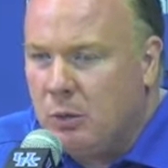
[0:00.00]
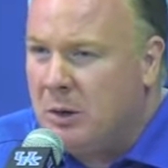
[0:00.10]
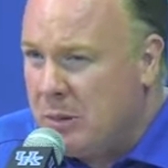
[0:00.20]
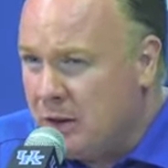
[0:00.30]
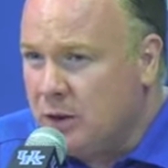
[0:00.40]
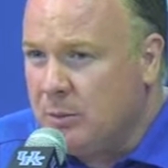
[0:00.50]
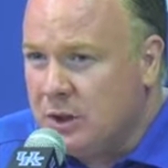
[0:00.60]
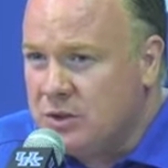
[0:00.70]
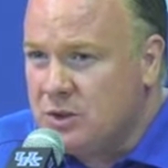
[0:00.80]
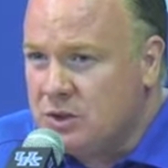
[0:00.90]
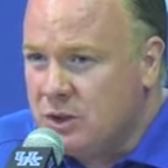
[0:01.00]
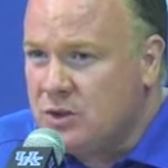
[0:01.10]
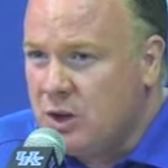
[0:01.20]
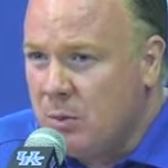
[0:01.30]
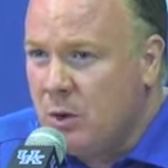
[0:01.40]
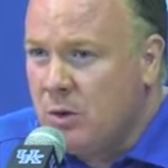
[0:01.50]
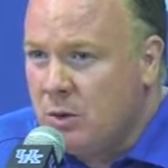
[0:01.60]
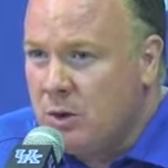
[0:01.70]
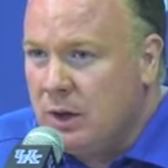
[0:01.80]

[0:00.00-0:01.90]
went about their business this summer,